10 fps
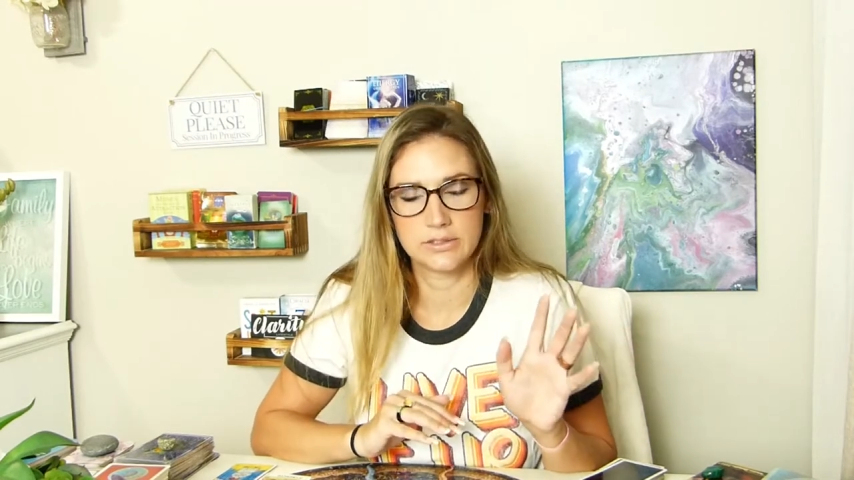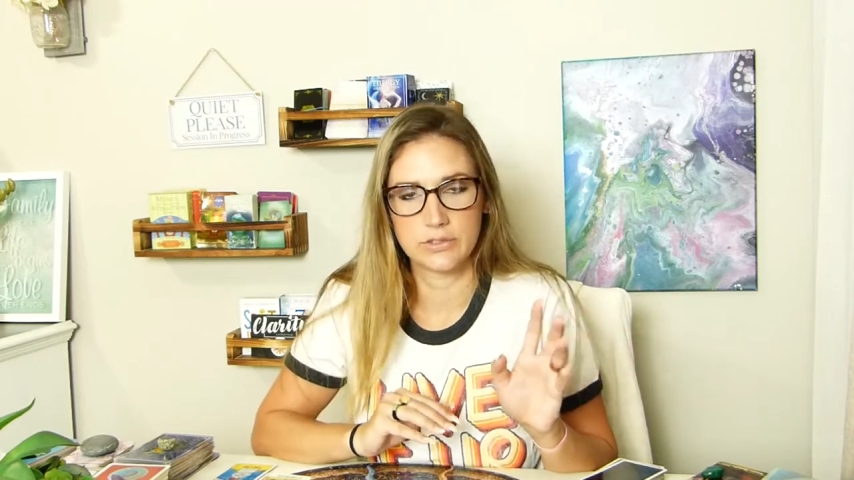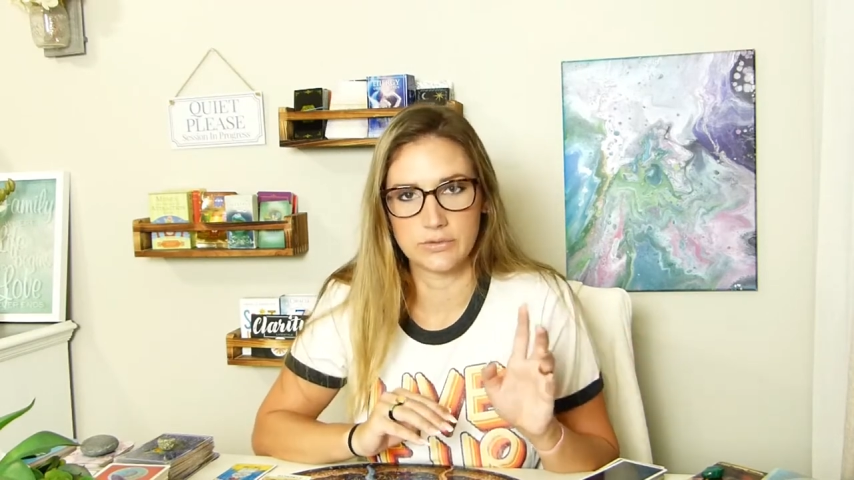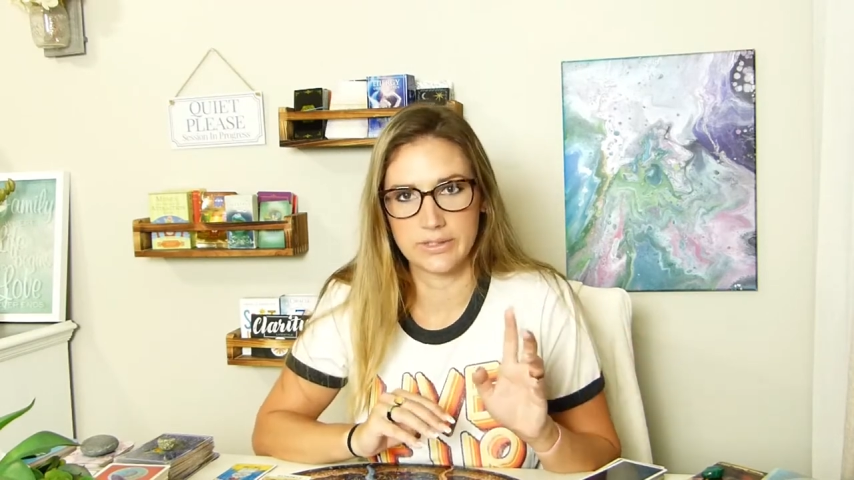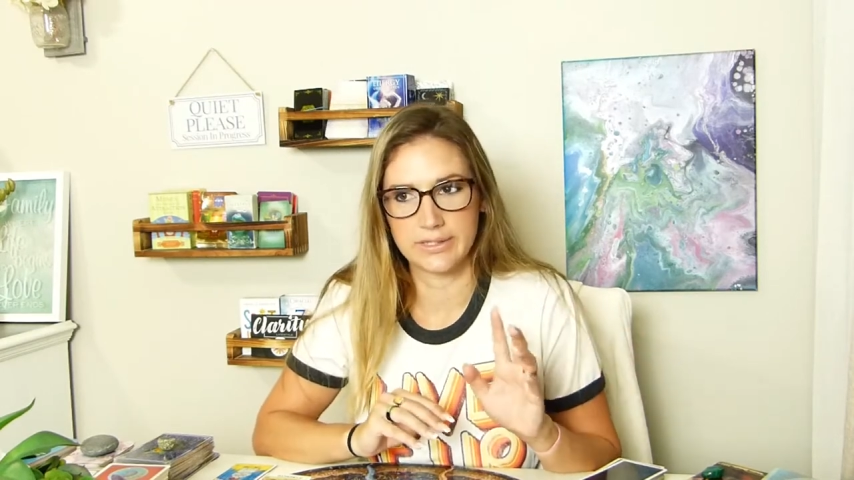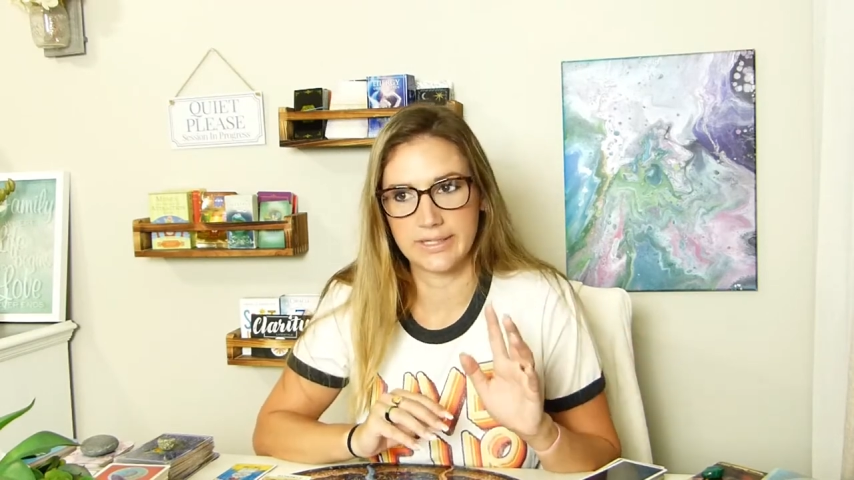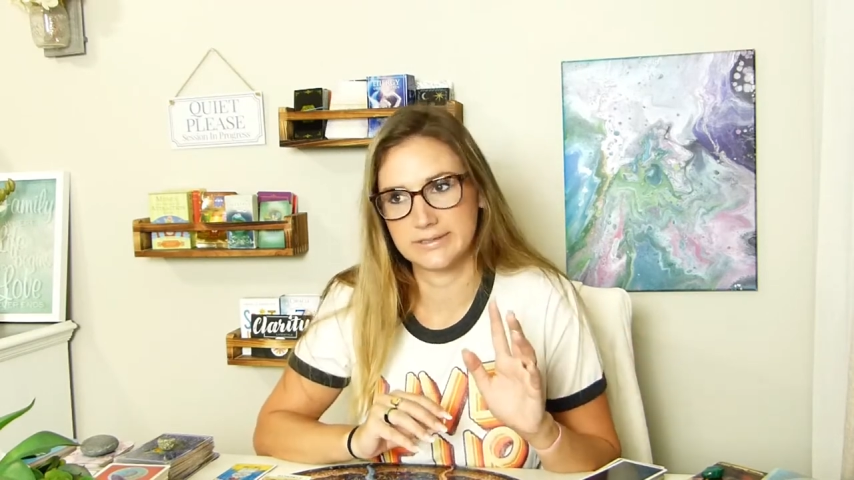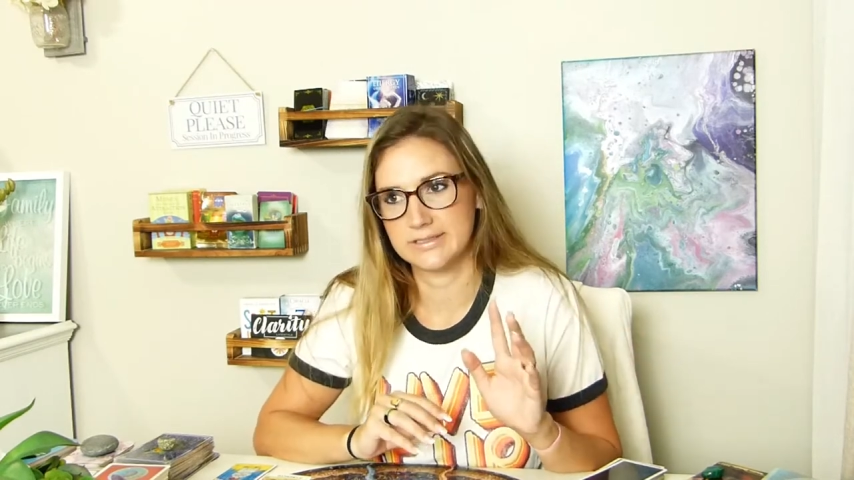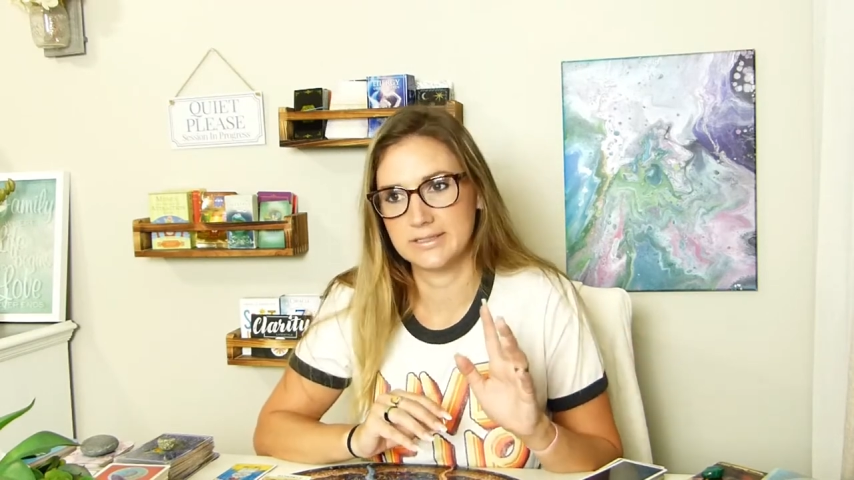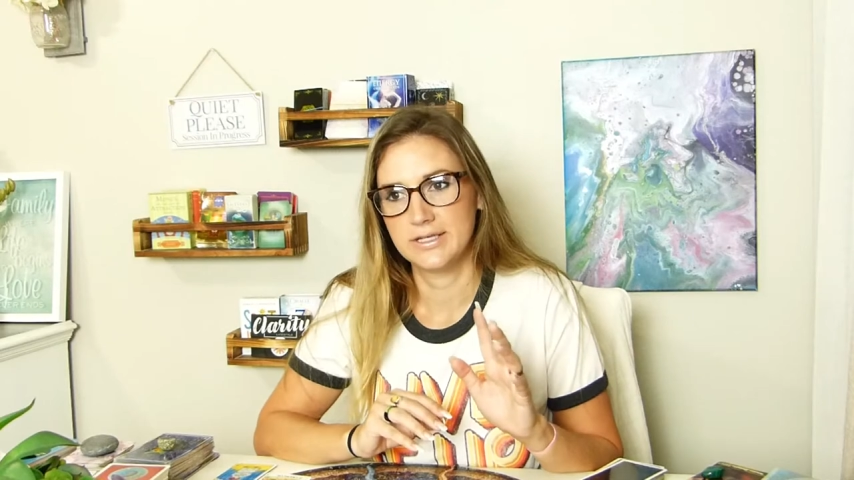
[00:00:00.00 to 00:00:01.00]
You know, they like
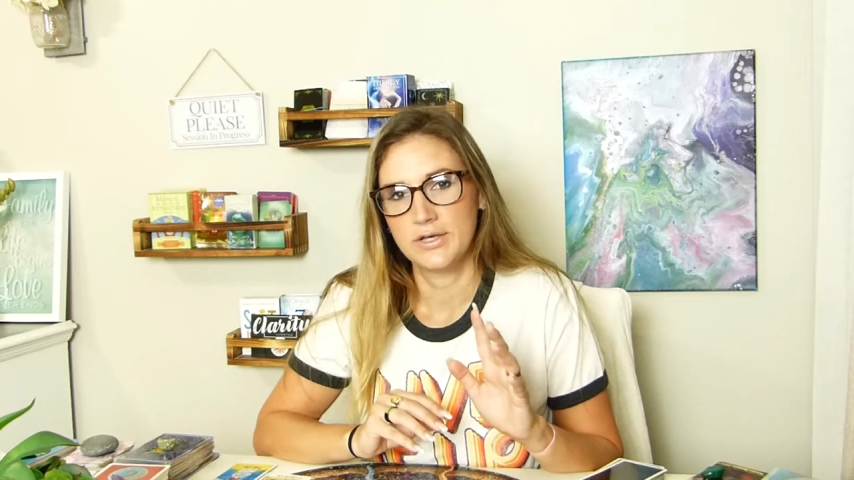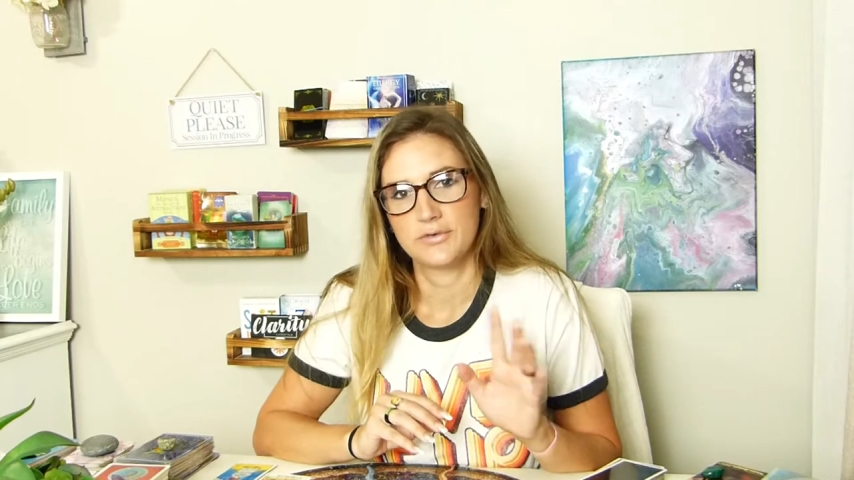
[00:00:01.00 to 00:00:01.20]
to